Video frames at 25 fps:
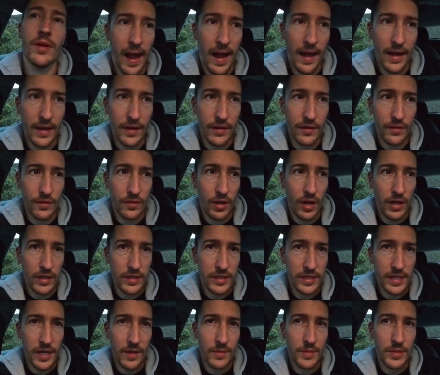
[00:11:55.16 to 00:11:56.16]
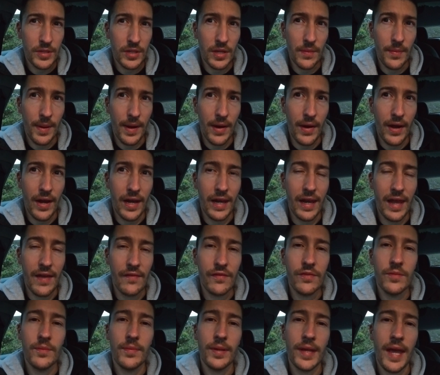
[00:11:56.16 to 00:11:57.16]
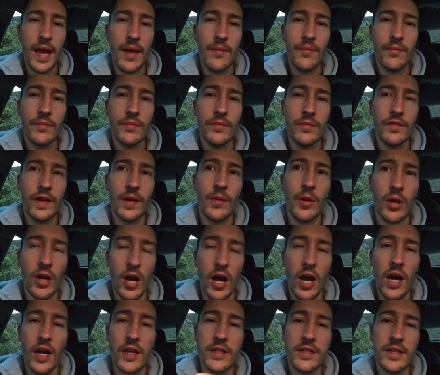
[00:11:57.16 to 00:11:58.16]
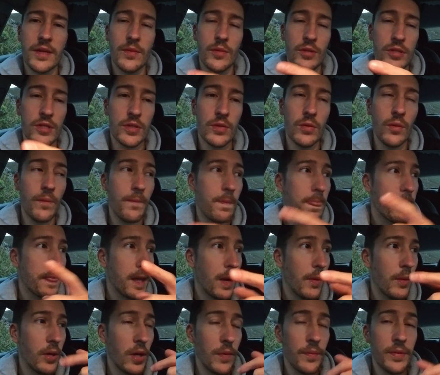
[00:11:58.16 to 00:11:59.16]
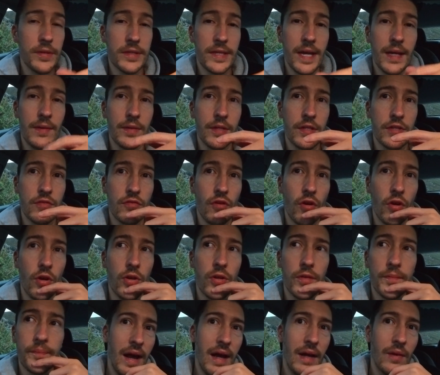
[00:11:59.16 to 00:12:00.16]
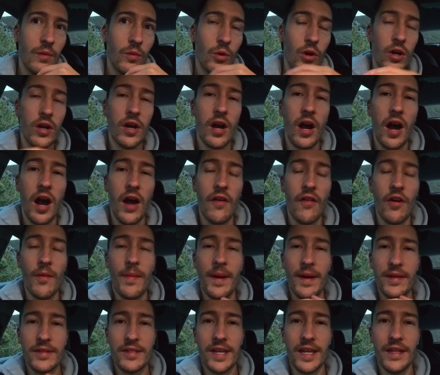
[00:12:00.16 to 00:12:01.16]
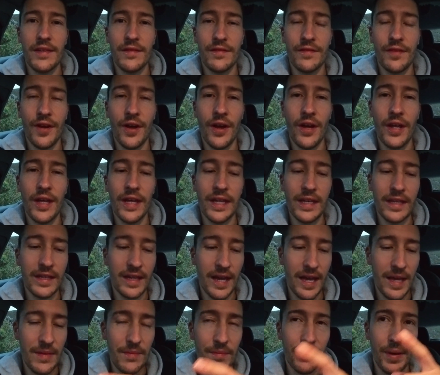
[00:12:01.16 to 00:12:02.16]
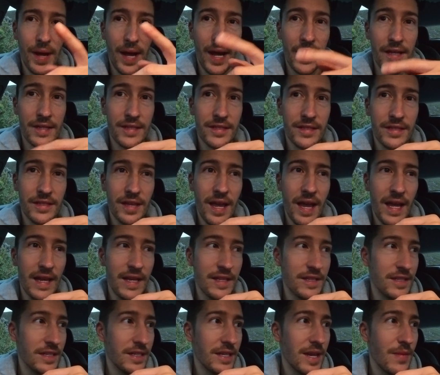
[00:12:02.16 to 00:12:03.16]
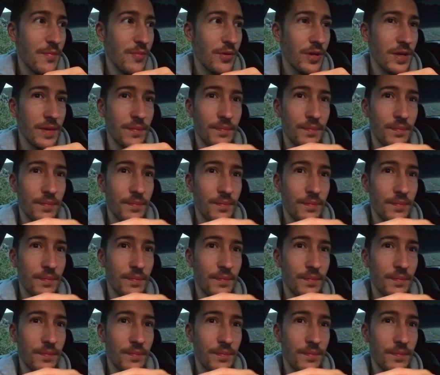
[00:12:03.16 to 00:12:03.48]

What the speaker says: And I'd say up till about 11 p.m. there were cars that were still coming up and down this road, and one car at about 10:30 came past and it deliberately